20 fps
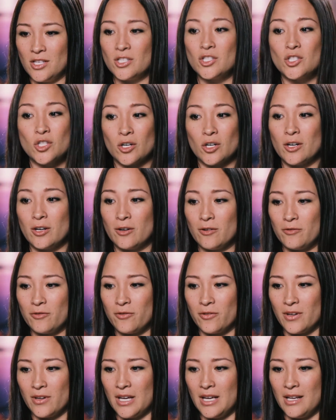to
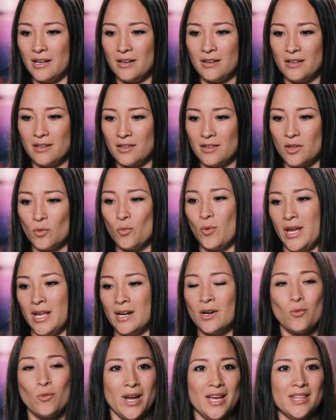serve in
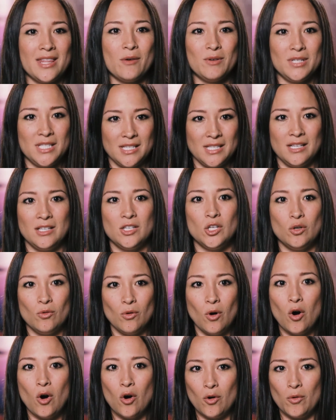a way that would see
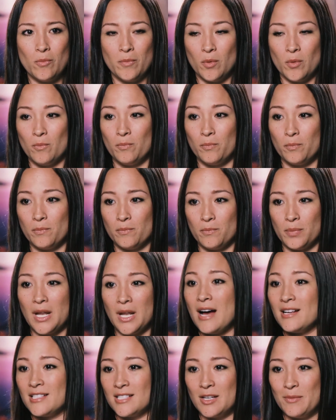new hope
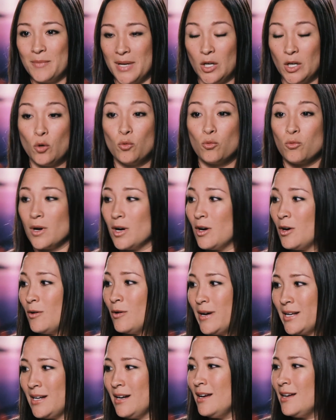blossom and
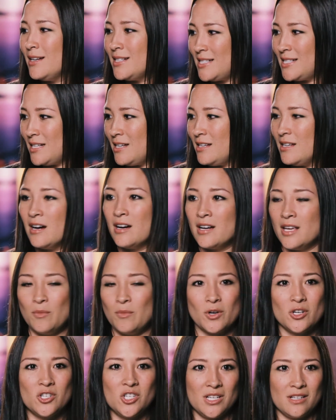grow, and see young
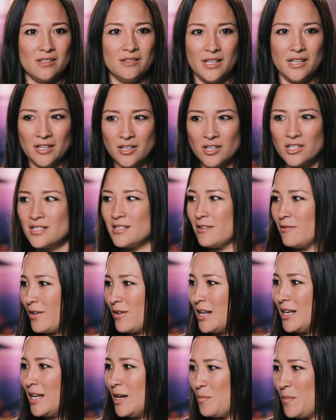emerging leaders
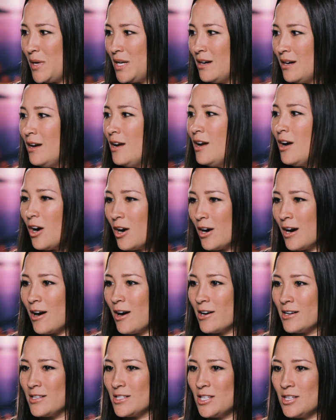develop, and our
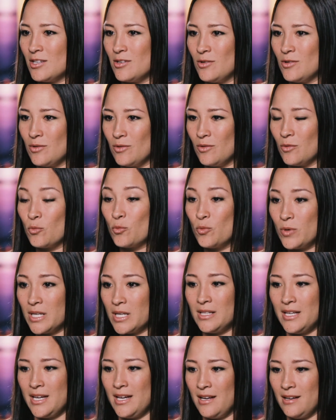heart to
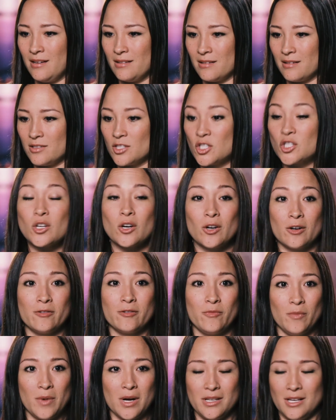really
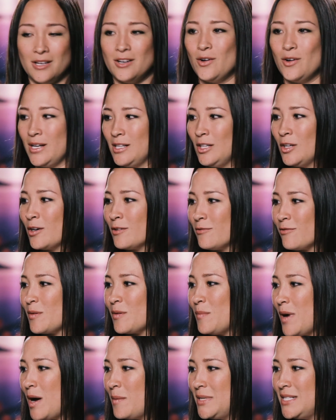serve, you know, and learn
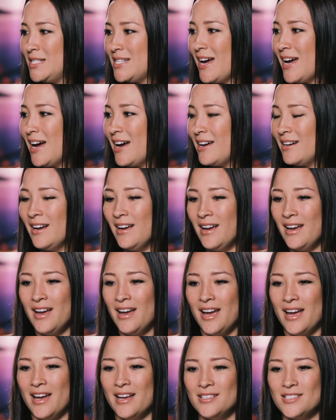from Mom and Dad.
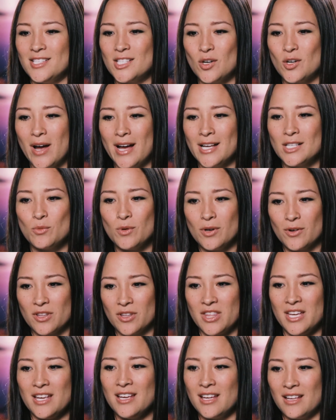And so as we were
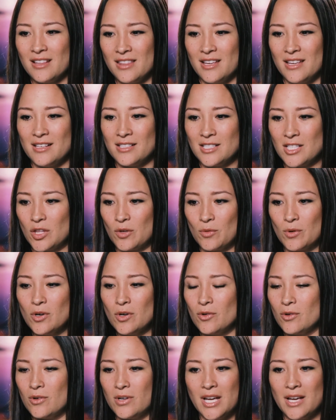thinking things
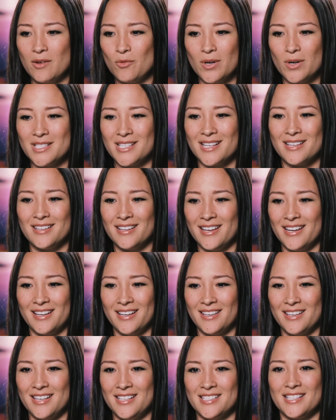through, it wasn't
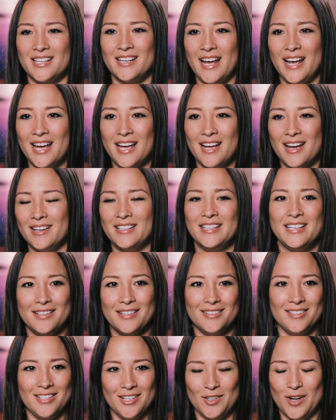like He said, hey, I
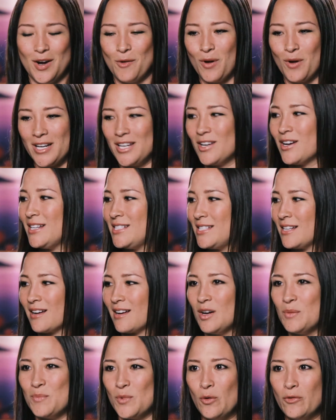need, you know, I want you guys to
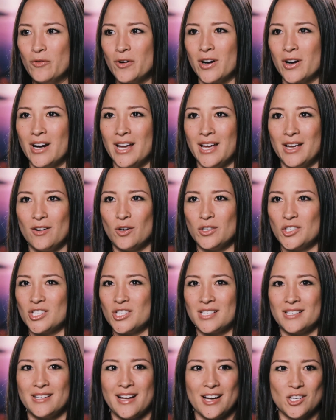come over. It
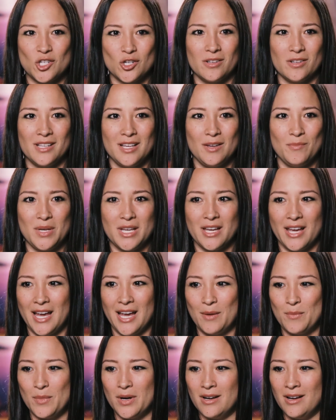just naturally
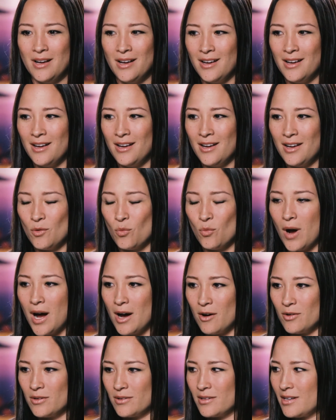became a,
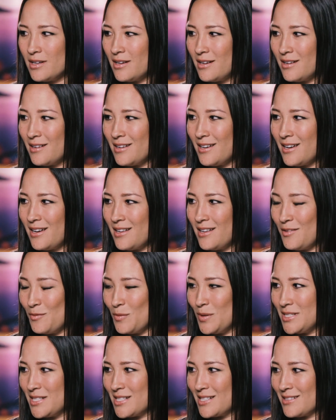wow, it
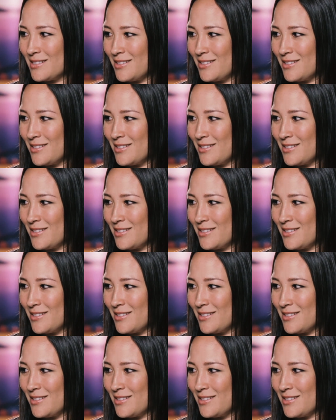was